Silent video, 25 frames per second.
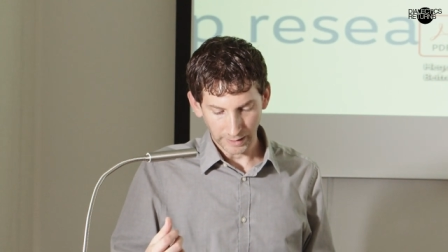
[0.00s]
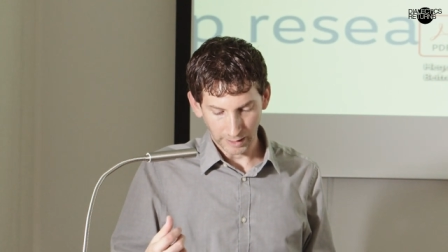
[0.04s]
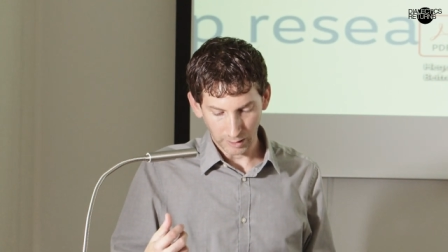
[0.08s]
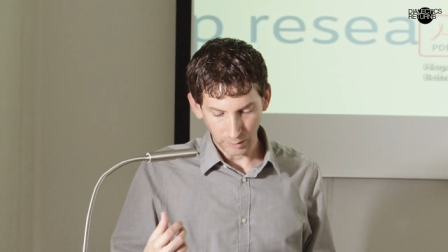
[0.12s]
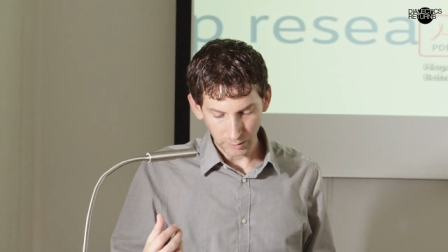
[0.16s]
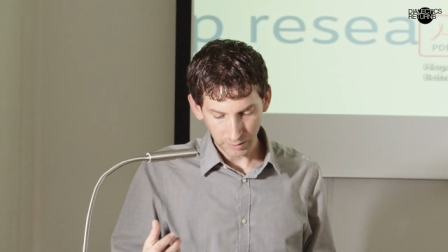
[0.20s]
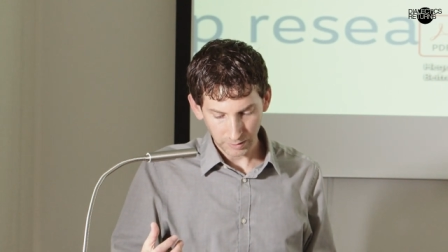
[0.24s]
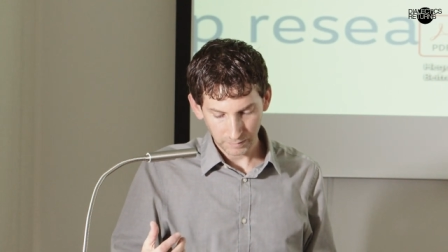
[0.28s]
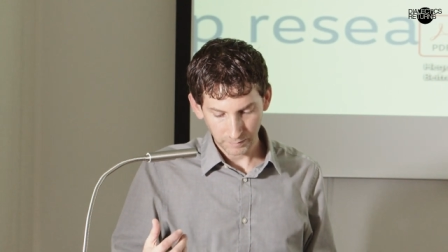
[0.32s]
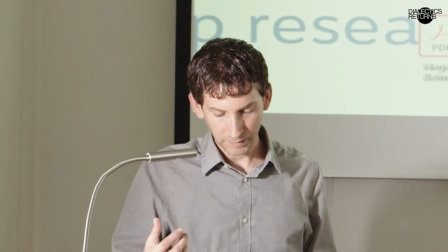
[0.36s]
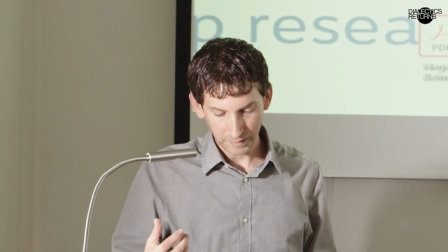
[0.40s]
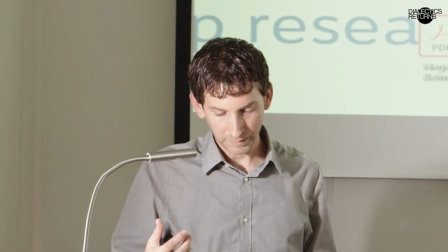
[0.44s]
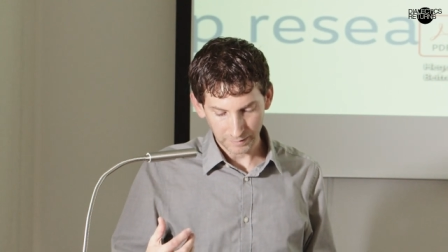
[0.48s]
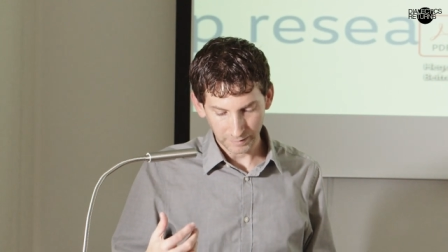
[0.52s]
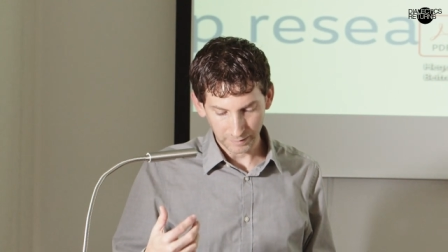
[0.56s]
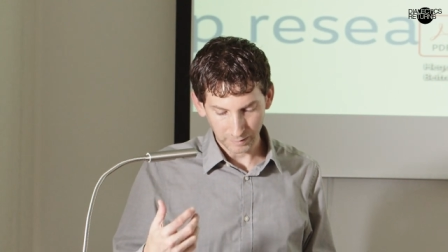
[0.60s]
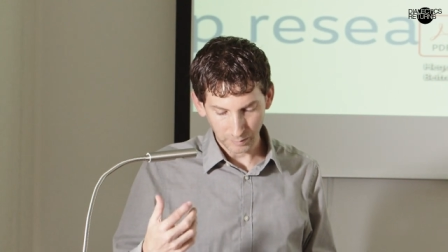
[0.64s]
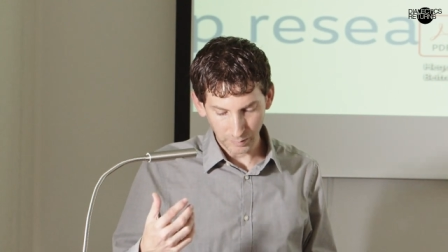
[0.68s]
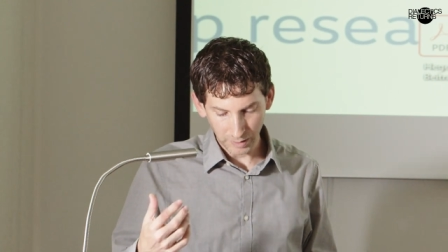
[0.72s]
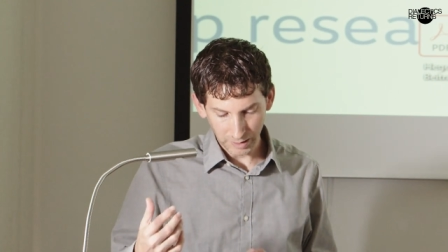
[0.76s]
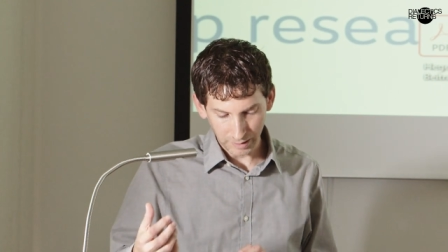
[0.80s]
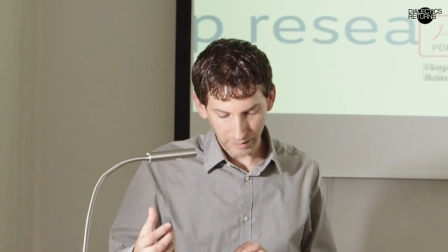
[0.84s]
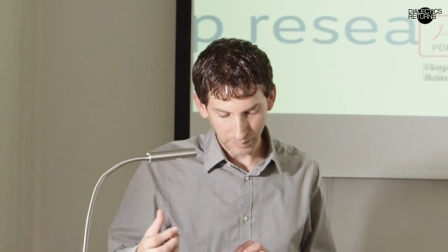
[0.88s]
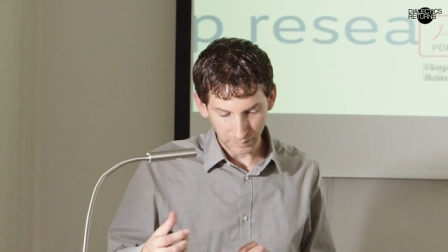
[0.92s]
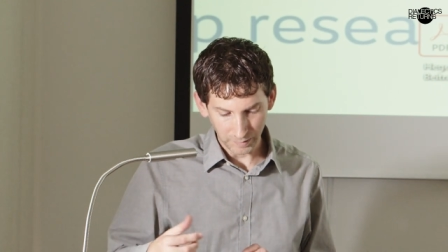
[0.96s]
Auschwitz has
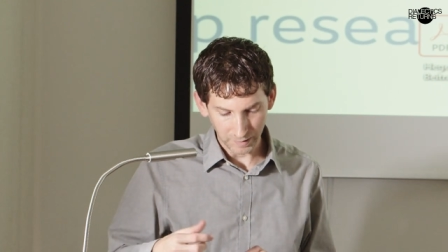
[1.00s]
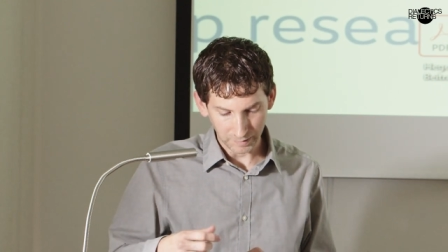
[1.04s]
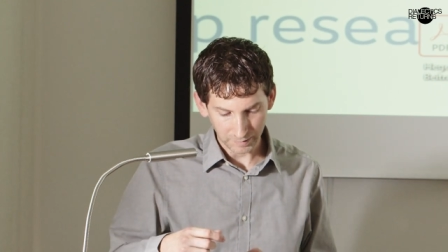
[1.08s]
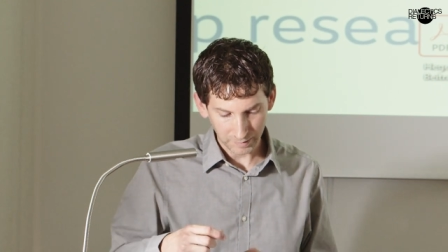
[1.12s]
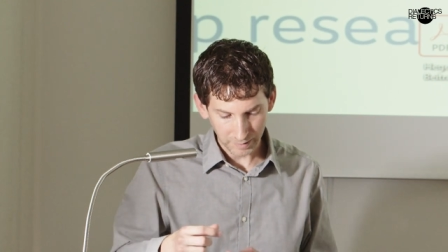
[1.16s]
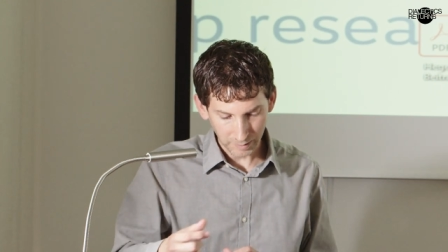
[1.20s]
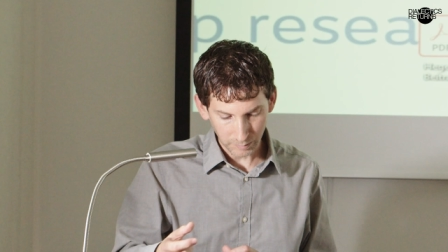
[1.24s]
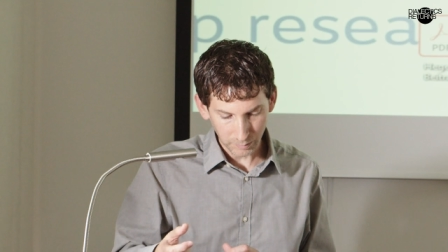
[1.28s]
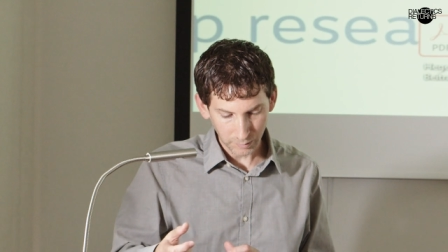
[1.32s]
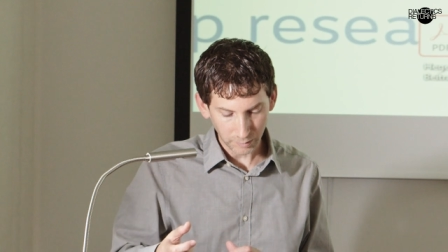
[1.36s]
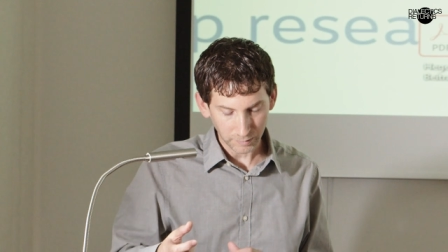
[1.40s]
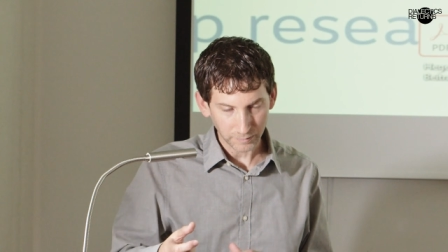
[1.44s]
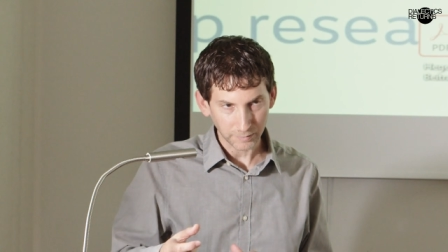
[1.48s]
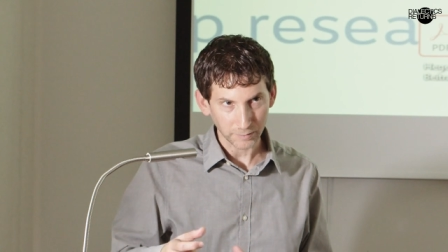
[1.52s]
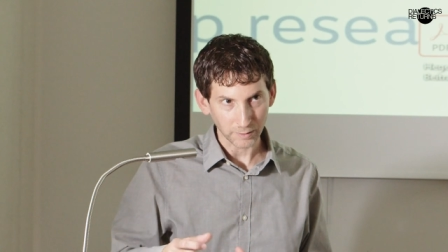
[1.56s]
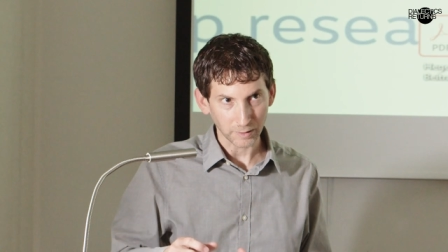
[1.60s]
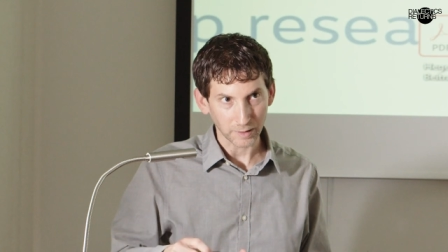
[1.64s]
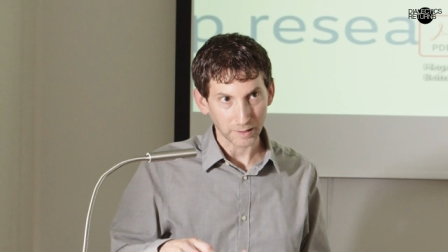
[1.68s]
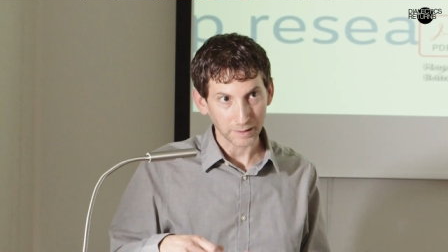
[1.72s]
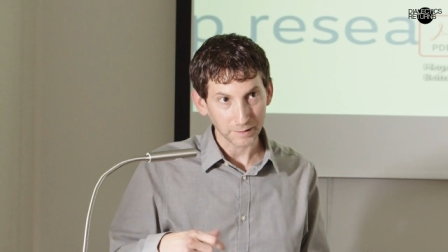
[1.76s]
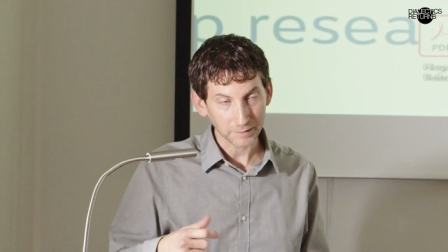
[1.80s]
become the symbol for a